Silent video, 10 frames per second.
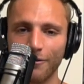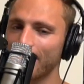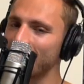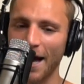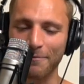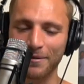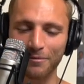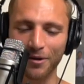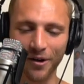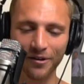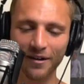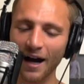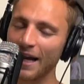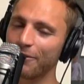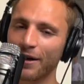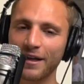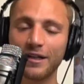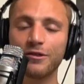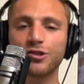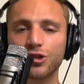What's happening, bro? anyway,
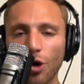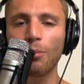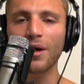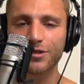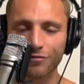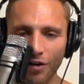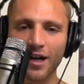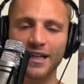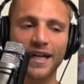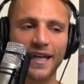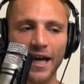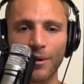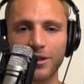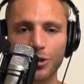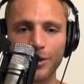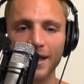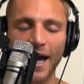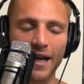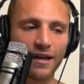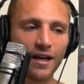it's so much fun, and I can't wait to do it
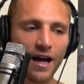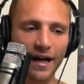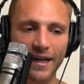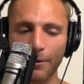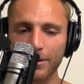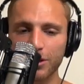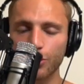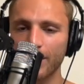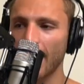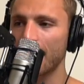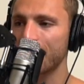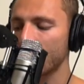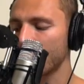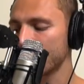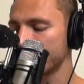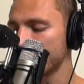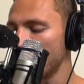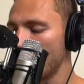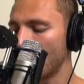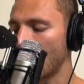again. I can't wait to do it again because
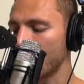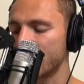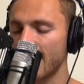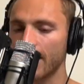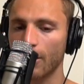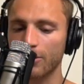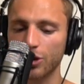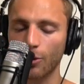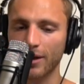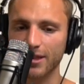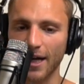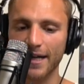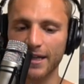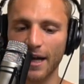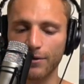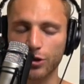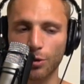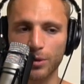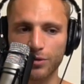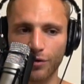when I was there, I was so excited and having so much